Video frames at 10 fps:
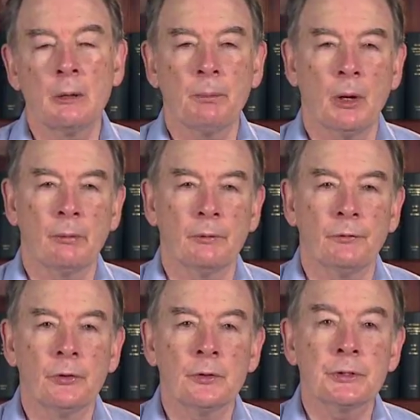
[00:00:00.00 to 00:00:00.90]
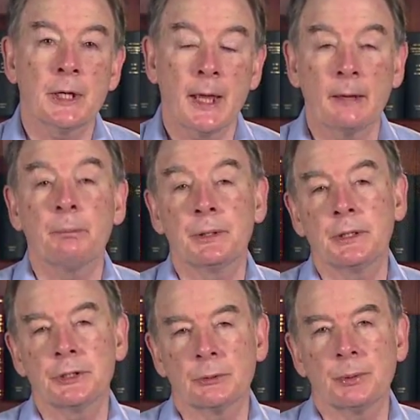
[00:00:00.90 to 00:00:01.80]
by reviewers and
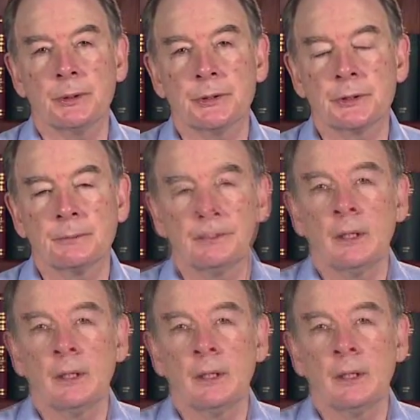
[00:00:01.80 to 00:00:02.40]
participants.